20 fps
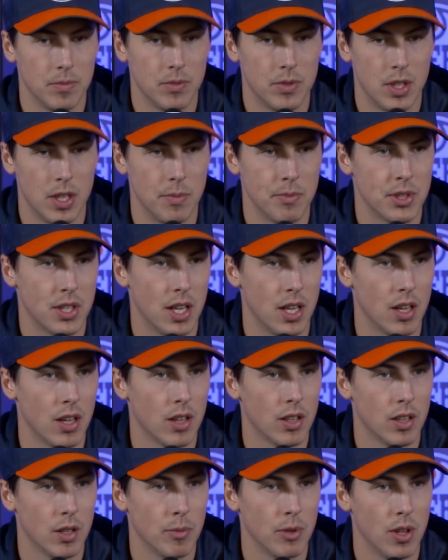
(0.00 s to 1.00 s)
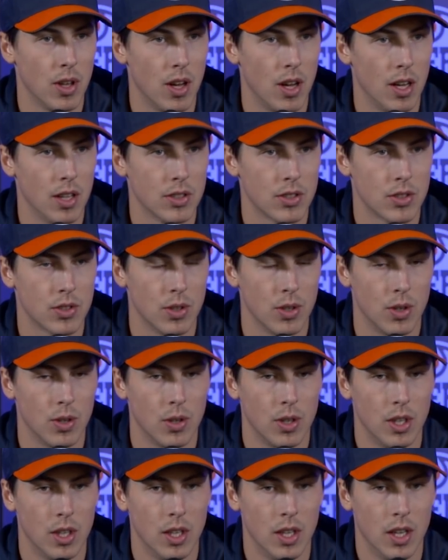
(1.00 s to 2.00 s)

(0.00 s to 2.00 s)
teams key on them a lot. So